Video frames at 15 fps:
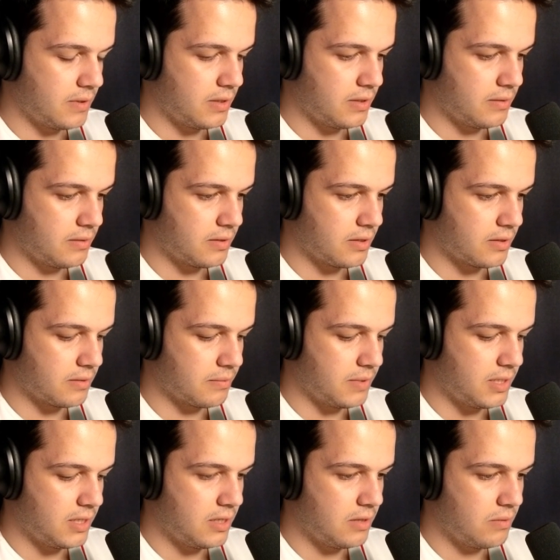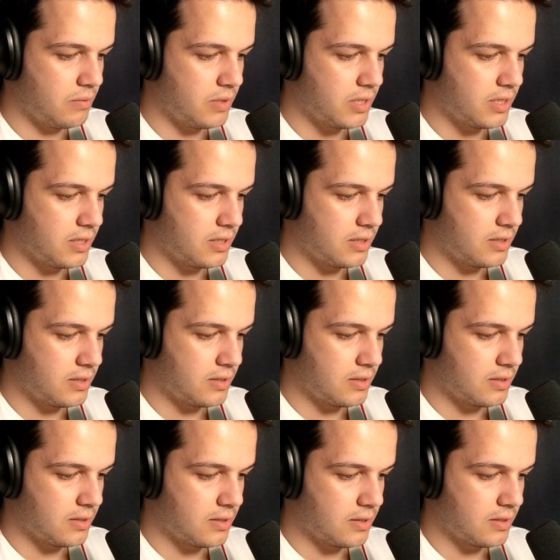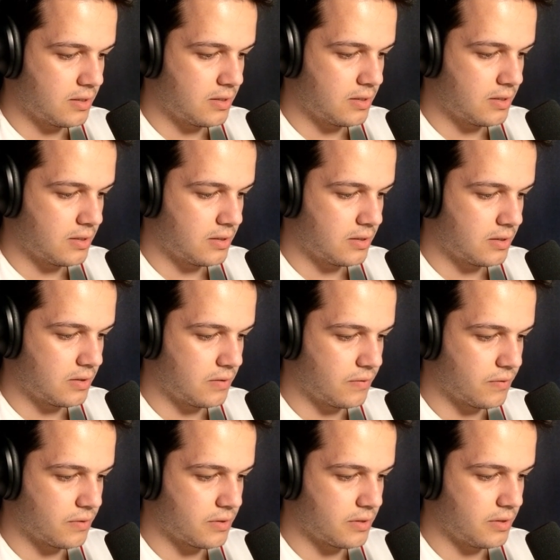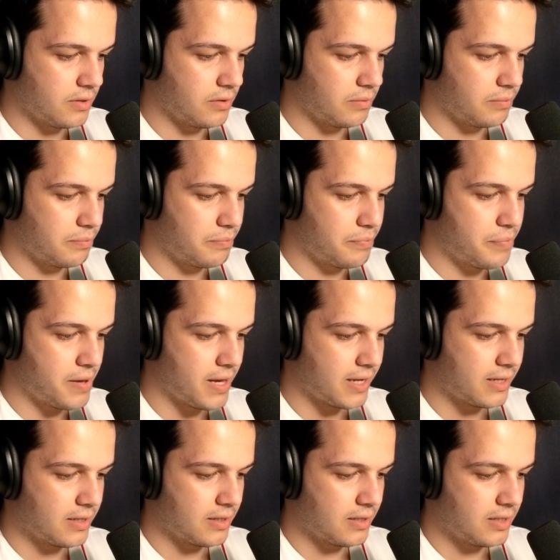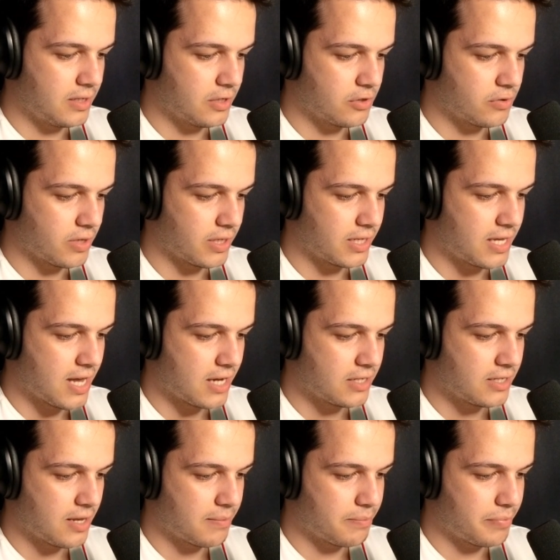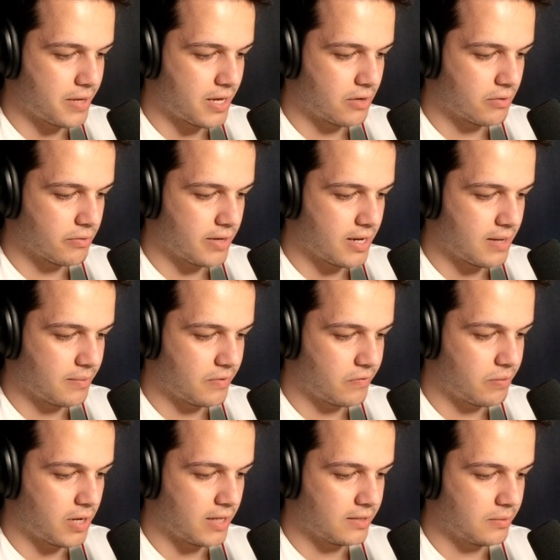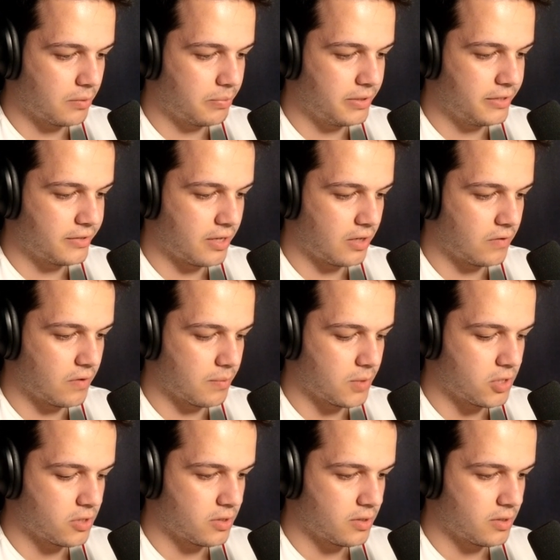He's got some E-Wiz. Let's go for a little P.E.K.K.A. here. Try to catch that Battle Ram if possible, please. Thank you very much.